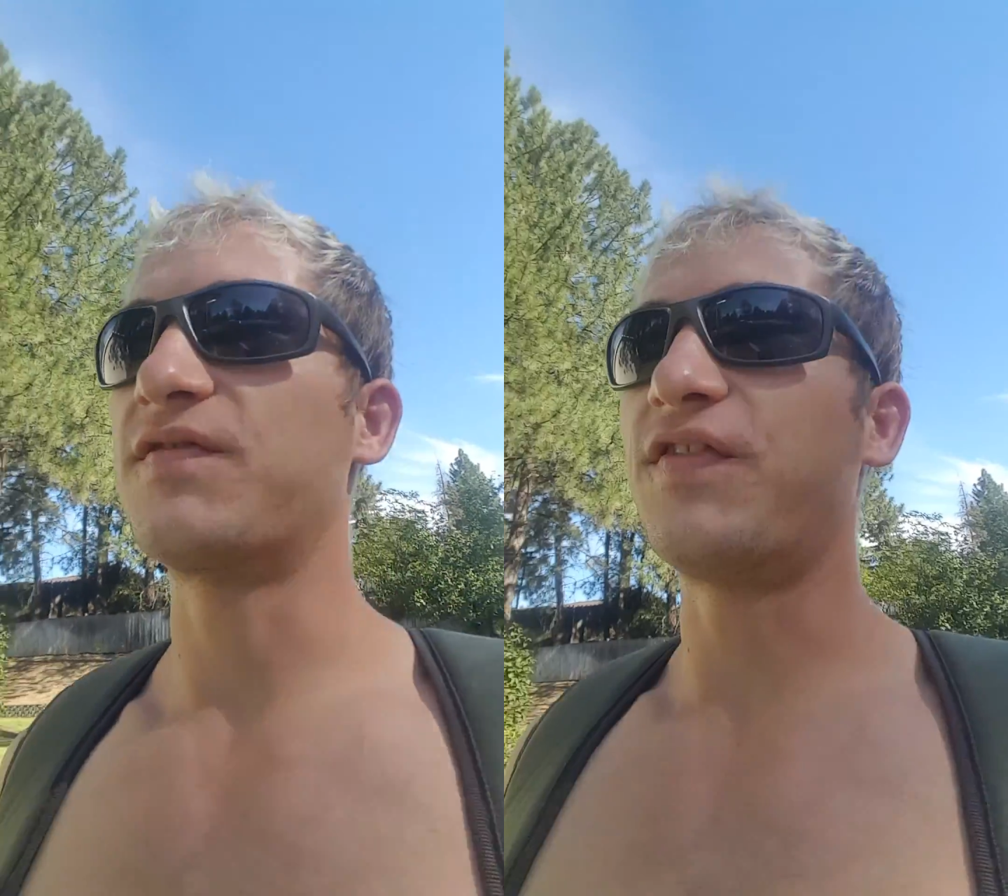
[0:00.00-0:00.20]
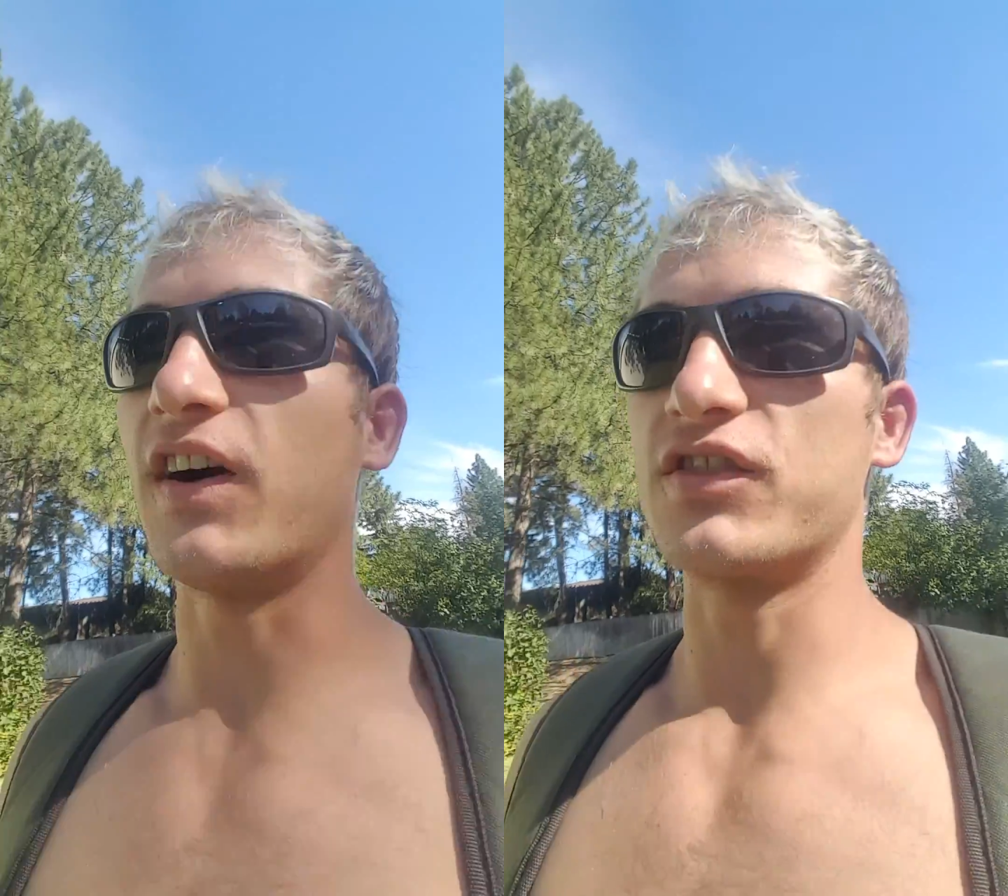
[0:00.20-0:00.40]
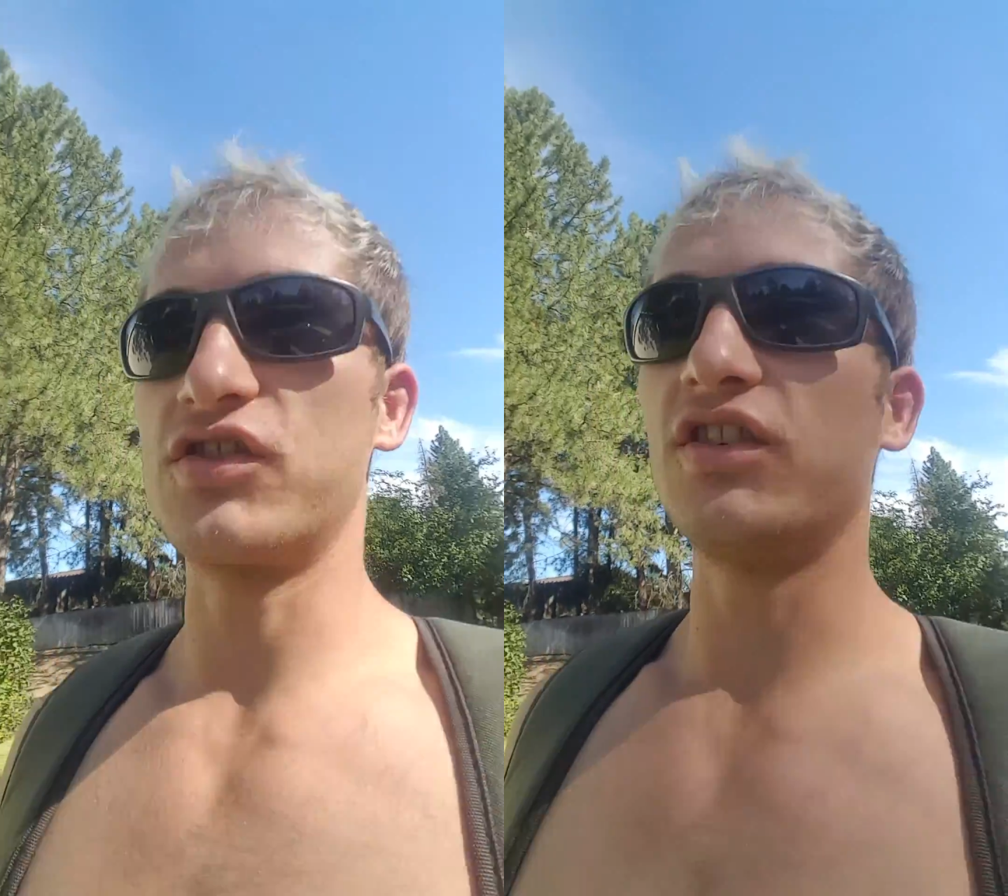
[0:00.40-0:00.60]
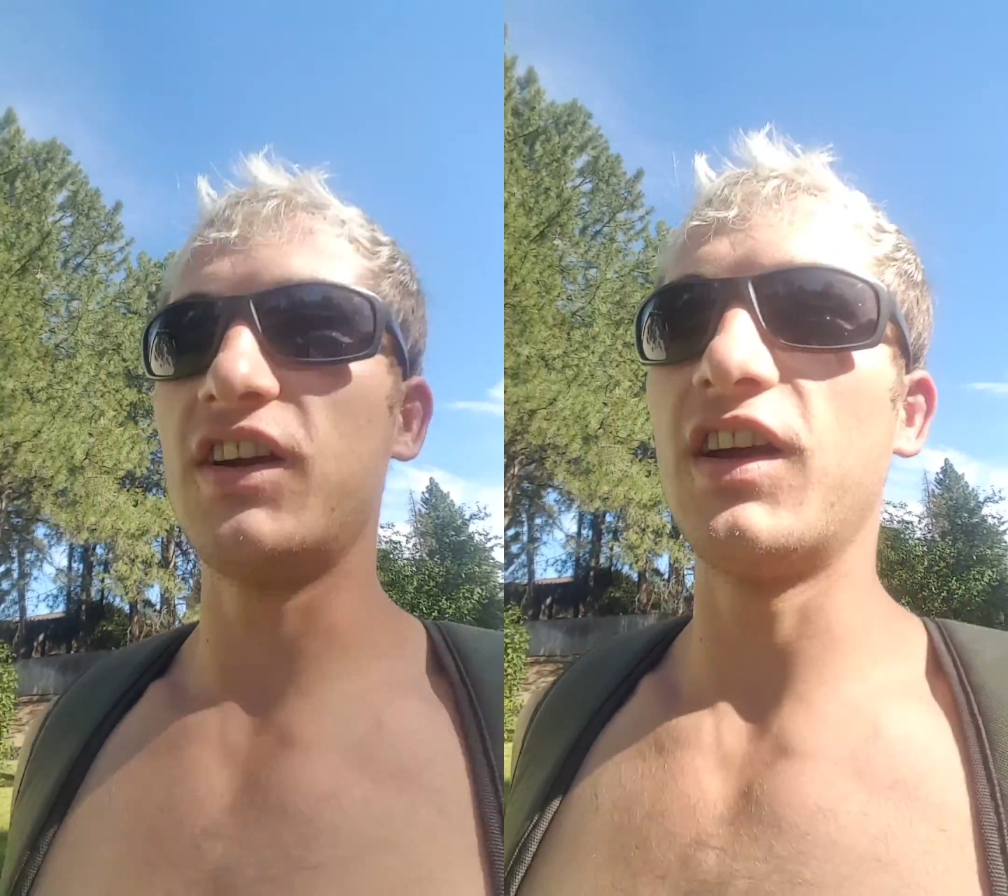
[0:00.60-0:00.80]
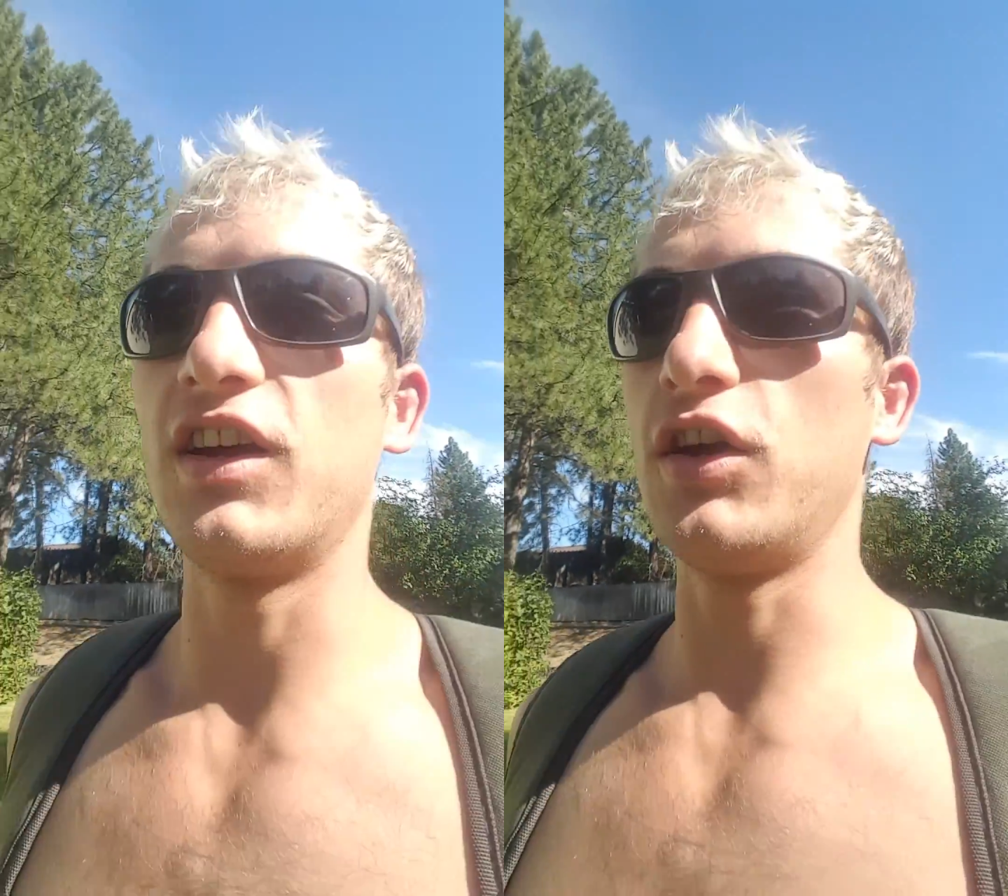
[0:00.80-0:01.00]

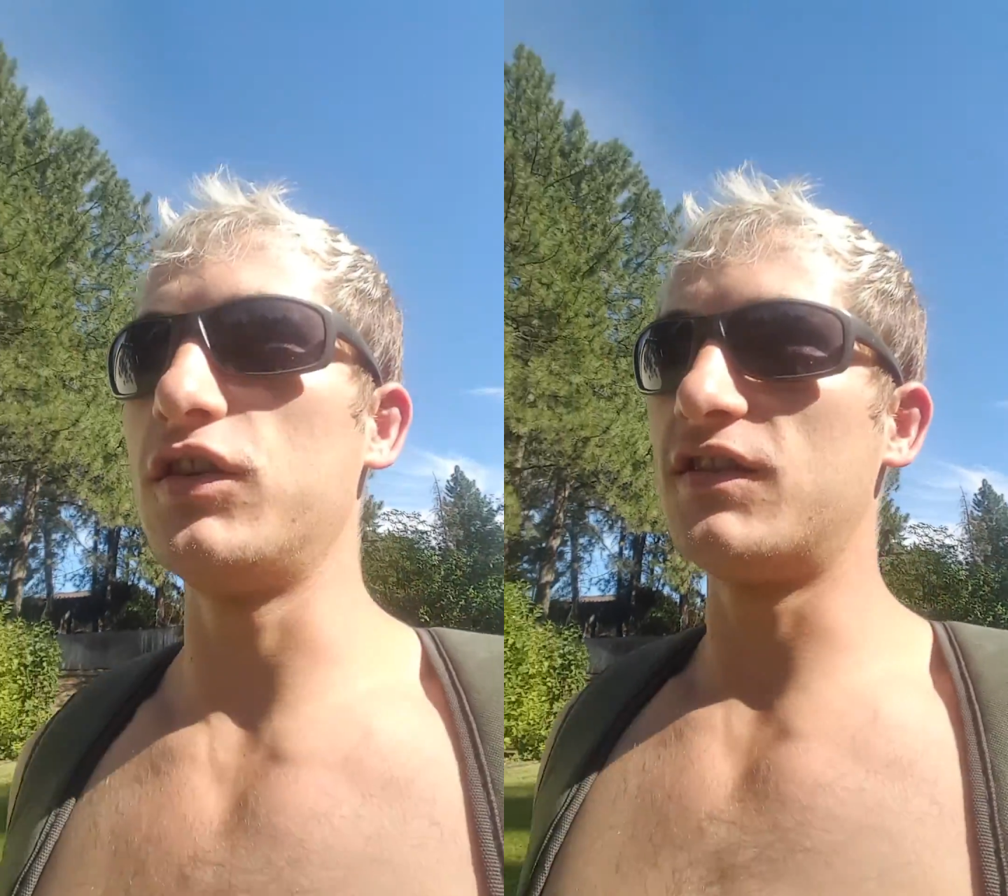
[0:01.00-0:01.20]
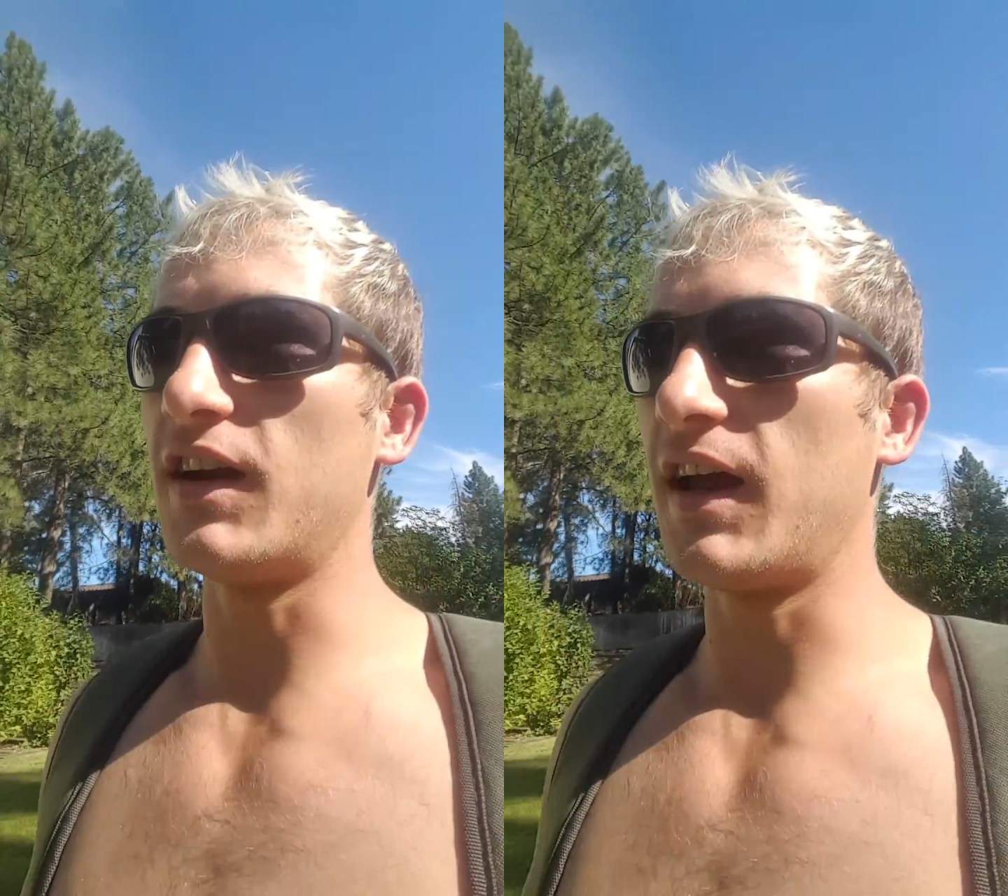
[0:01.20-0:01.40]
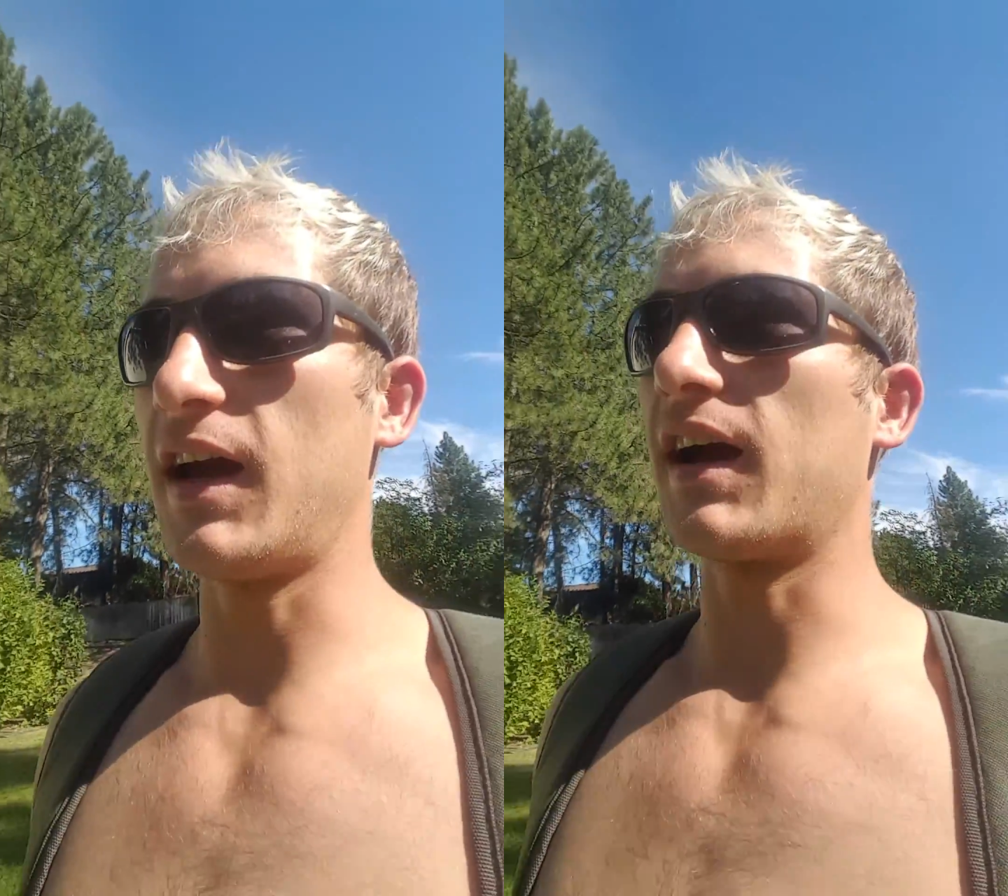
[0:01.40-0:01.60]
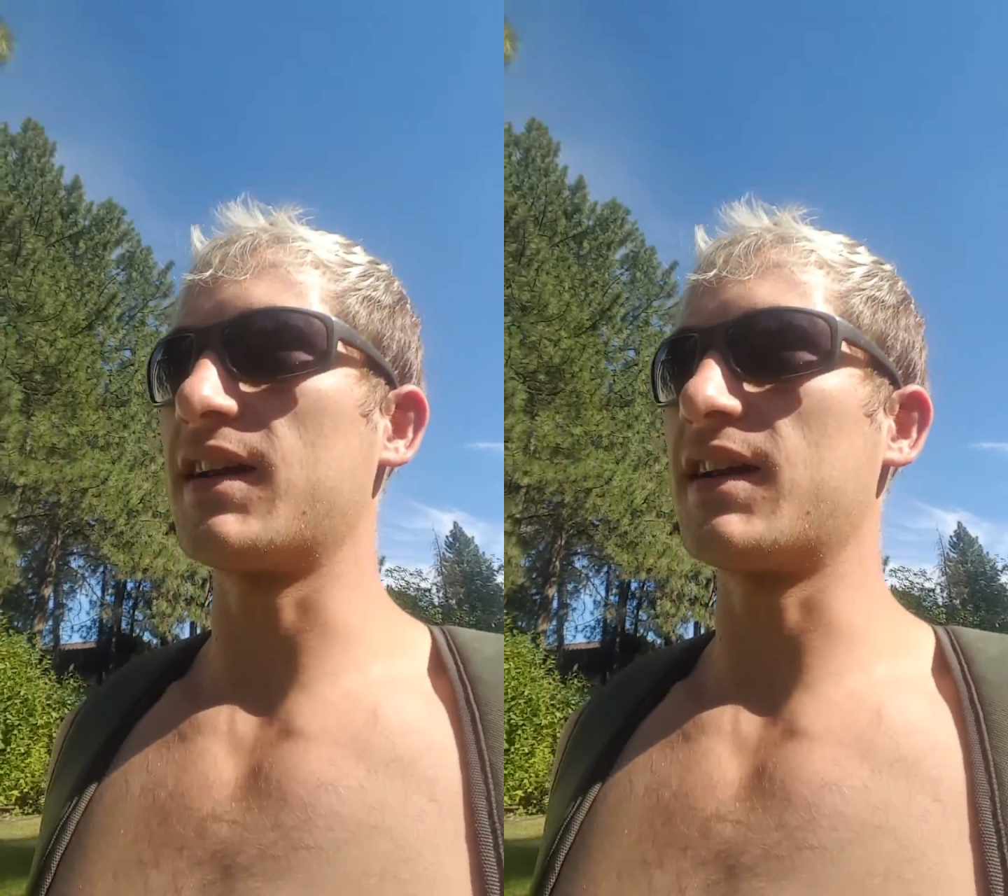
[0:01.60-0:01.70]
functioning good today.